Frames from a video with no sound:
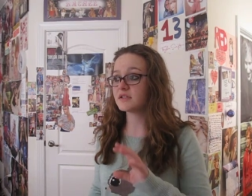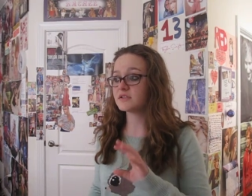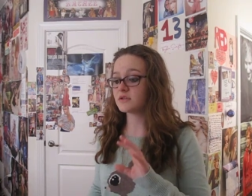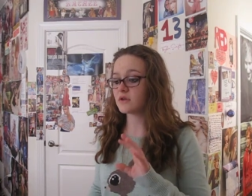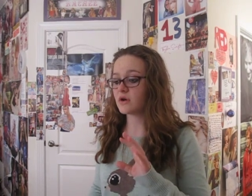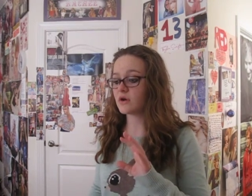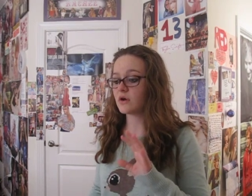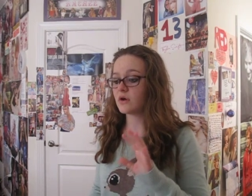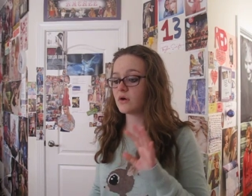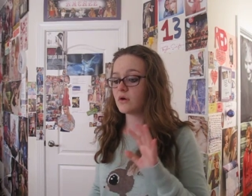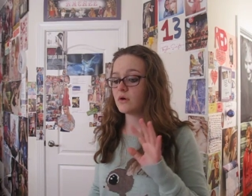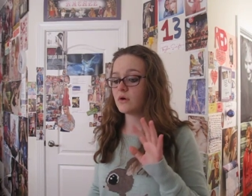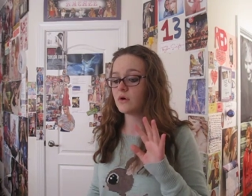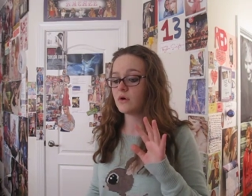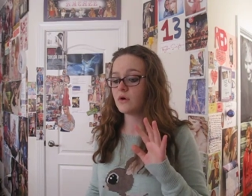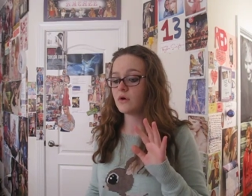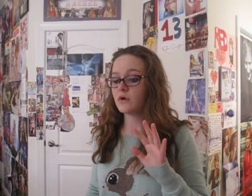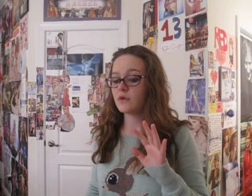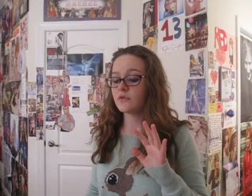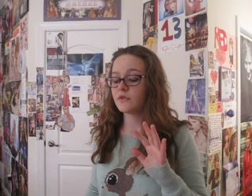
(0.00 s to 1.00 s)
saw
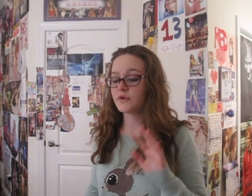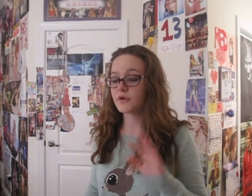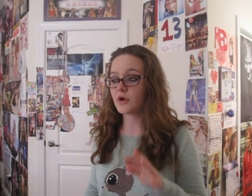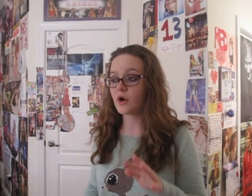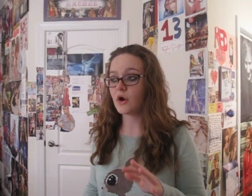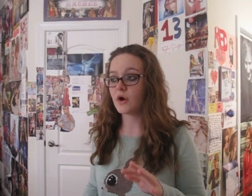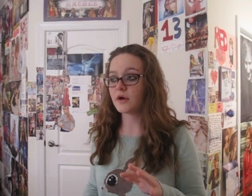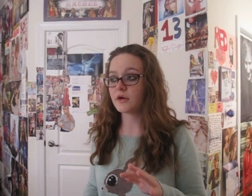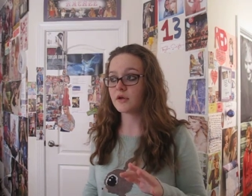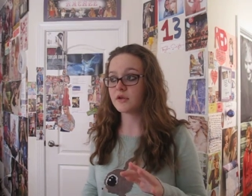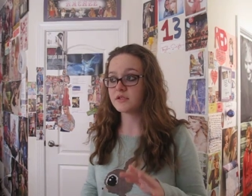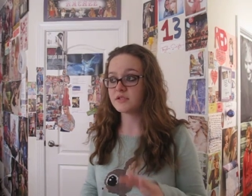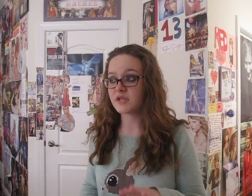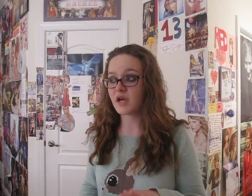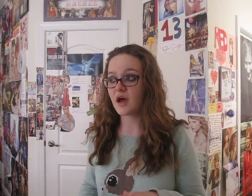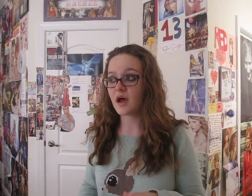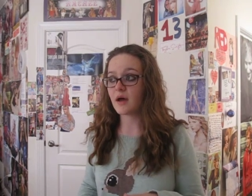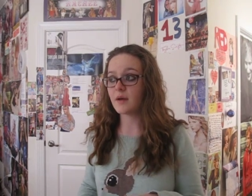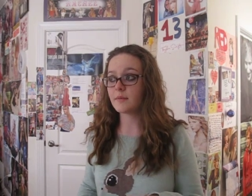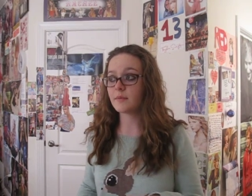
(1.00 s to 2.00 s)
the card on
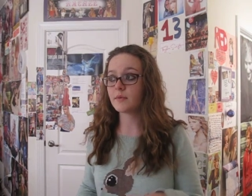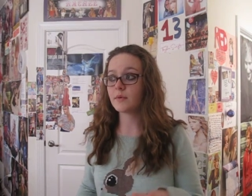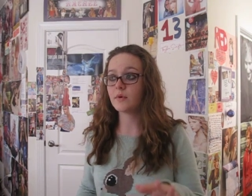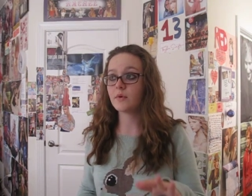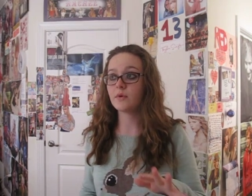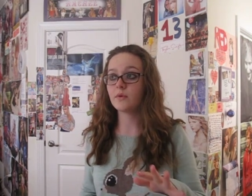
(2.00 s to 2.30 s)
top